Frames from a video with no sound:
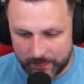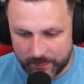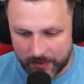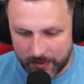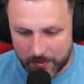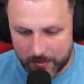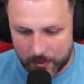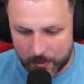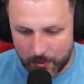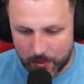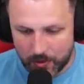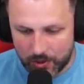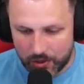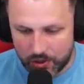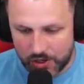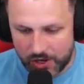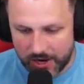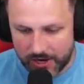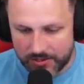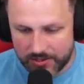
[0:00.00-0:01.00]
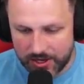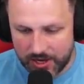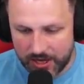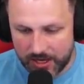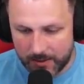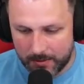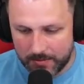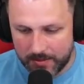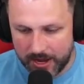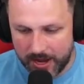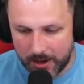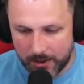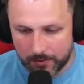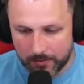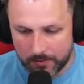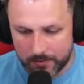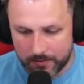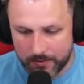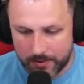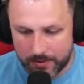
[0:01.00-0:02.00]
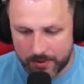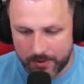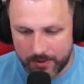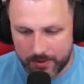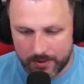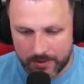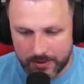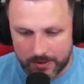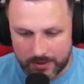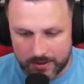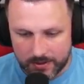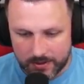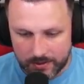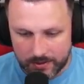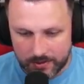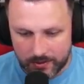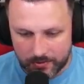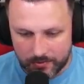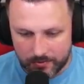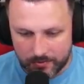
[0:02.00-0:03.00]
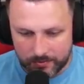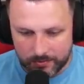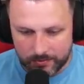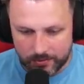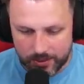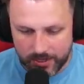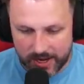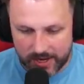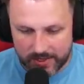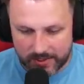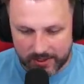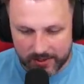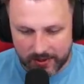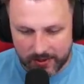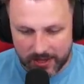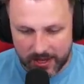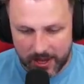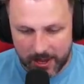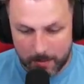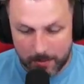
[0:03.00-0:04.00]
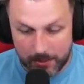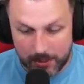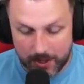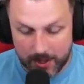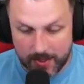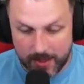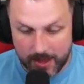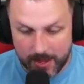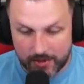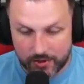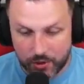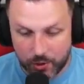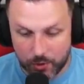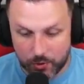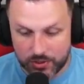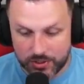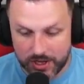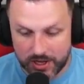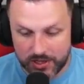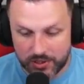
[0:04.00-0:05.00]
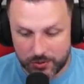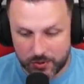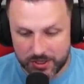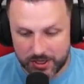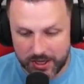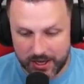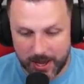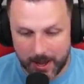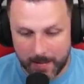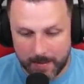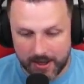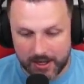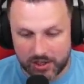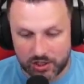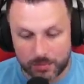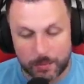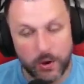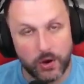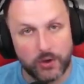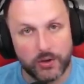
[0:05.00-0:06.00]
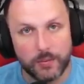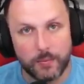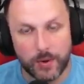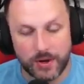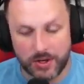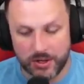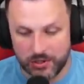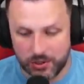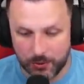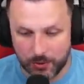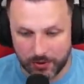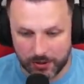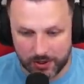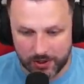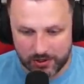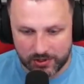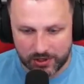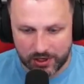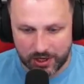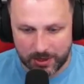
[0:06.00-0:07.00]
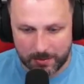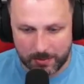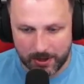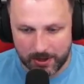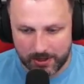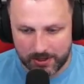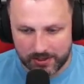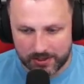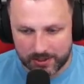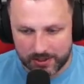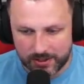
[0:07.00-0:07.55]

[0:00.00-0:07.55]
But we're going to try and take him down. There's a nice little gameplay there. It's always nice when you get a mega spawned in when you're doing these sneak peeks.